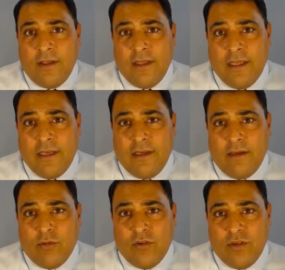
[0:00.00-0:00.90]
and the
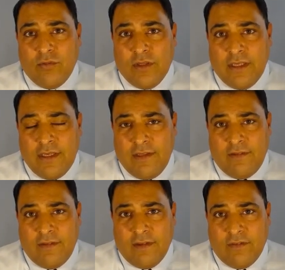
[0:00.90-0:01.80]
person really
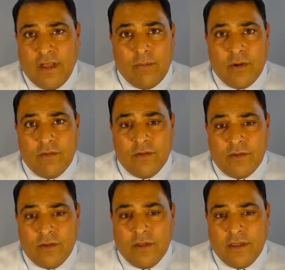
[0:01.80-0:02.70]
needs to stop whatever they're
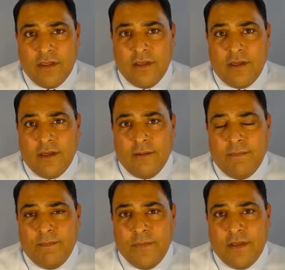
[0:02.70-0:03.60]
doing
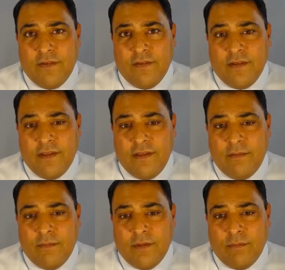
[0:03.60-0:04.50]
because the
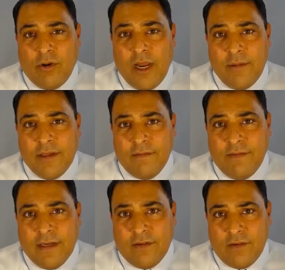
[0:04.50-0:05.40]
priming
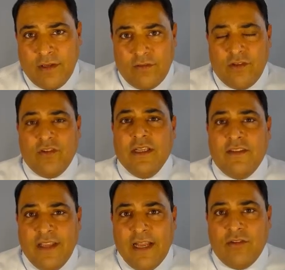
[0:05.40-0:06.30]
effect creates such an
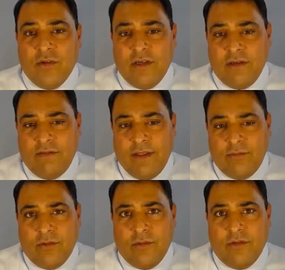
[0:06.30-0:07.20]
exaggerated
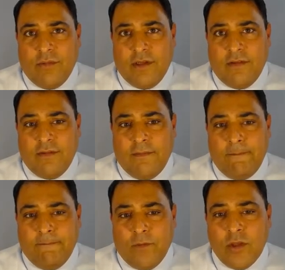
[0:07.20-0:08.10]
inflammatory response.
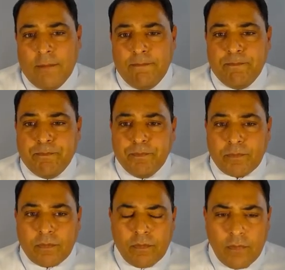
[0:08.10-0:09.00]
Okay,
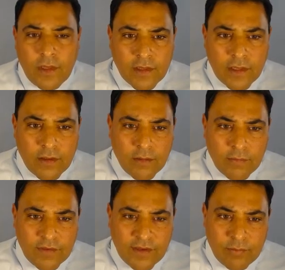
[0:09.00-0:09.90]
the
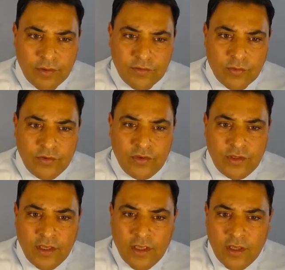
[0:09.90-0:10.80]
second part of this question.
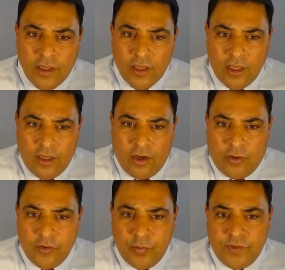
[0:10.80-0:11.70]

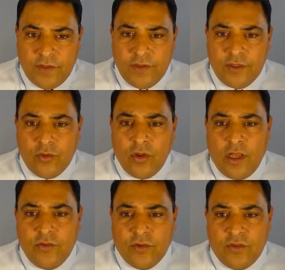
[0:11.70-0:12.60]
Are there specific
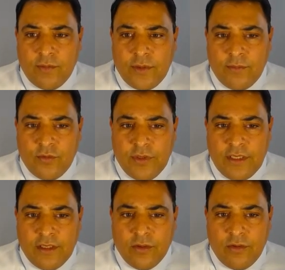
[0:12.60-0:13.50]
neurological symptoms we
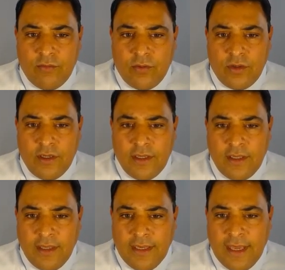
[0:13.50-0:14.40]
can look for,
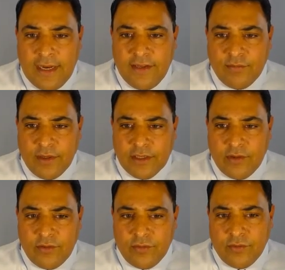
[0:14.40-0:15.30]
like headaches,
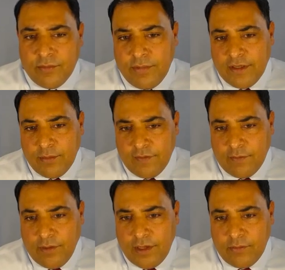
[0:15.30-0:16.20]
migraines, referred
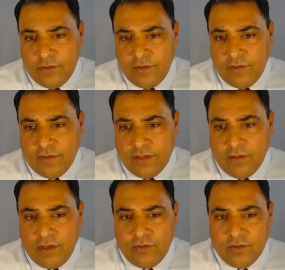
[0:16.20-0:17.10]
specific body regions,
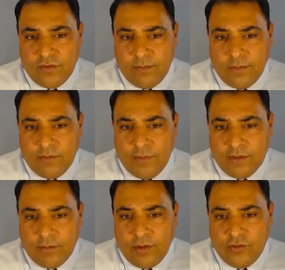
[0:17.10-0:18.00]
psychological symptoms, mild
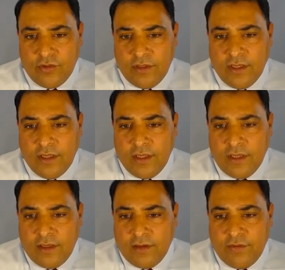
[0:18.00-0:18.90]
depression,
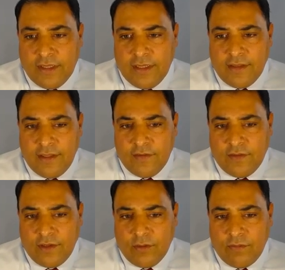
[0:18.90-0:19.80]
difficulty getting things
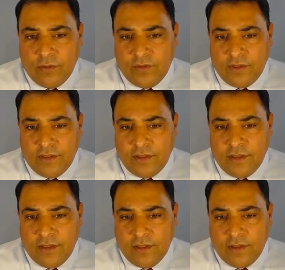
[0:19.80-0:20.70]
done, or focusing,
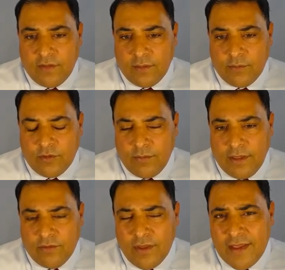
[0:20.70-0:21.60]
gut symptoms, or
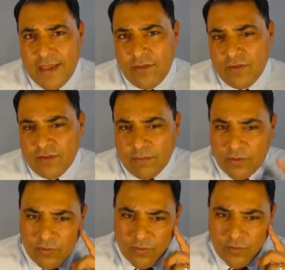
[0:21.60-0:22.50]
pain? So I think I answered some of
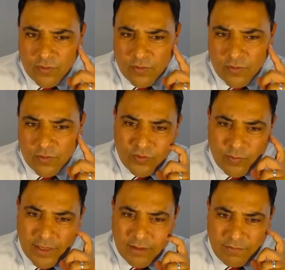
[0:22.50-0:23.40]
those questions, but let me also
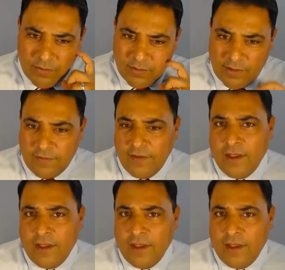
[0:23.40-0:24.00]
point out a few things.